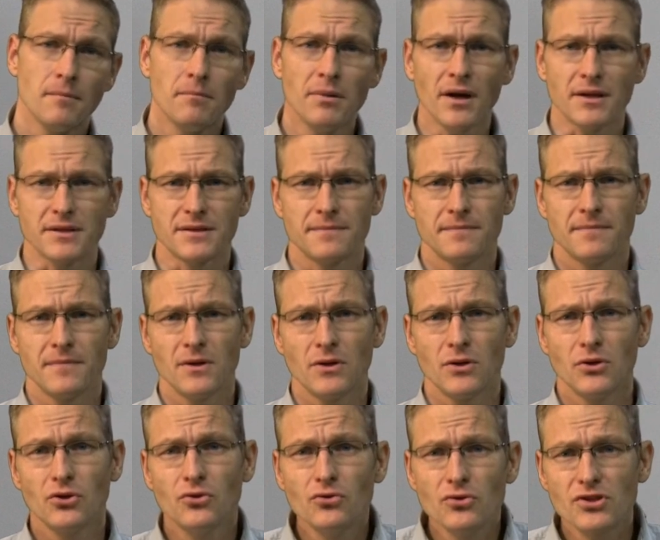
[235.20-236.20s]
But
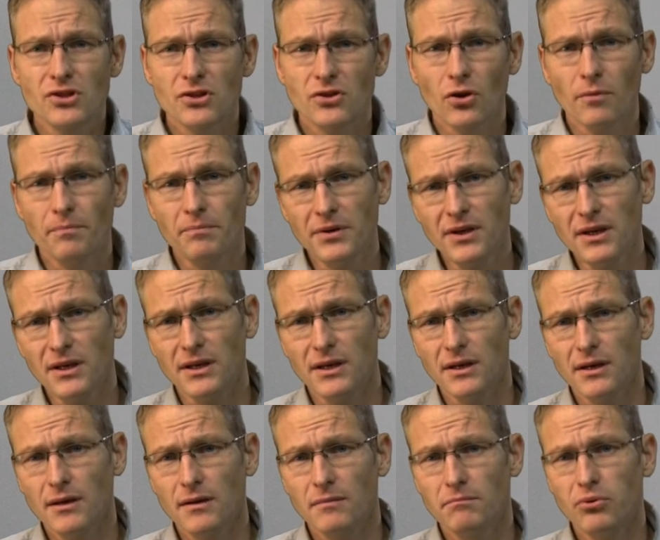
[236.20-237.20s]
using your
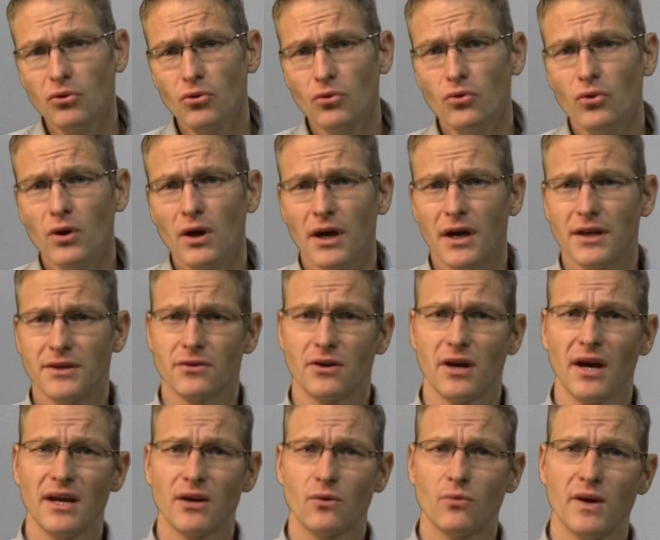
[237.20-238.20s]
pee, poo, and
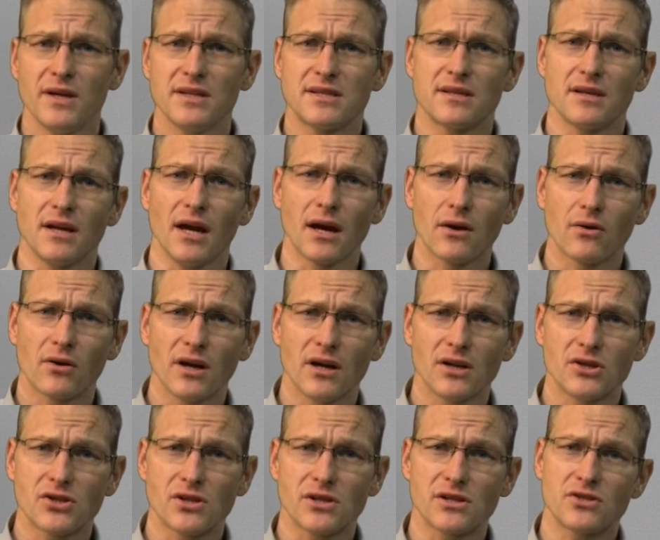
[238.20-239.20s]
organic waste in
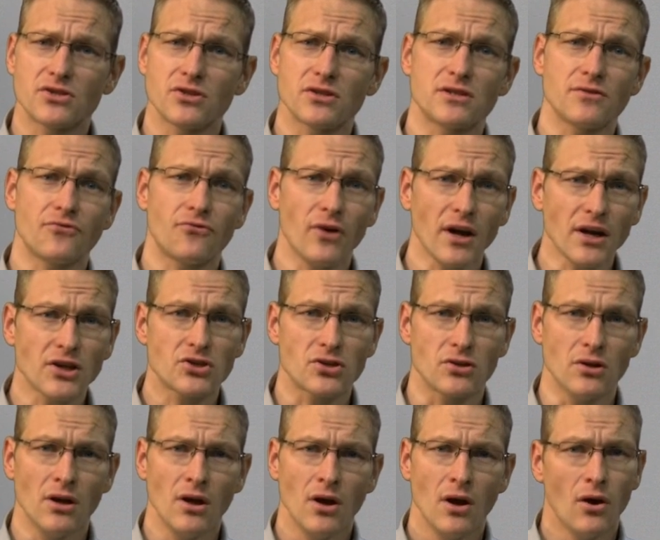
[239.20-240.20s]
agriculture is just a
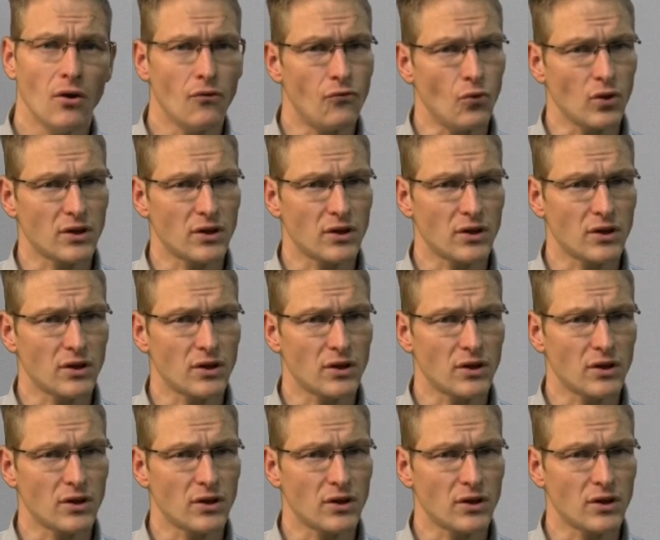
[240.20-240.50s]
fraction of